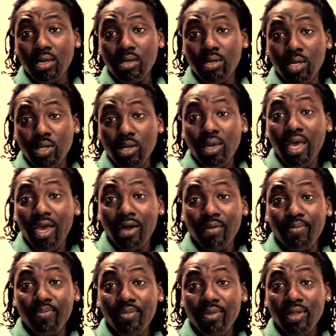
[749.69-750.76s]
Just to
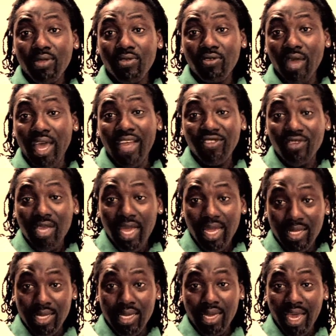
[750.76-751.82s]
help to
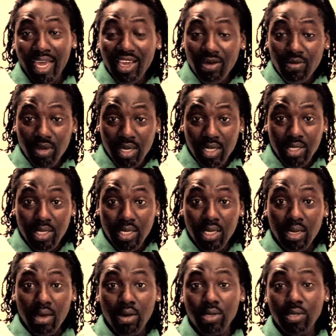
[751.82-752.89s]
educate the gay
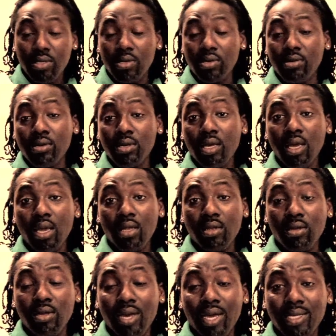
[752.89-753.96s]
community also in the
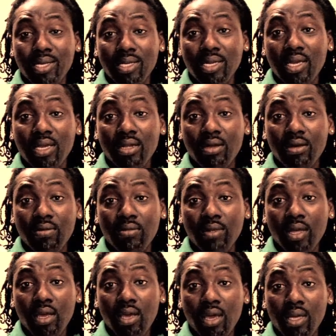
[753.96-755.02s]
United Kingdom
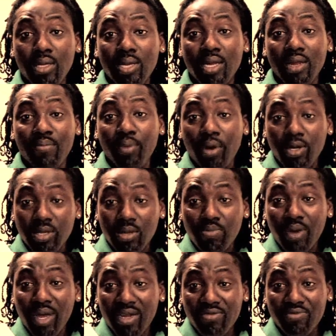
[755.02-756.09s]
is an important
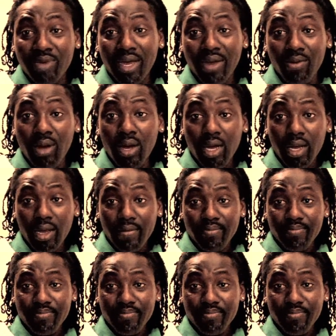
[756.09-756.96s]
part of my work.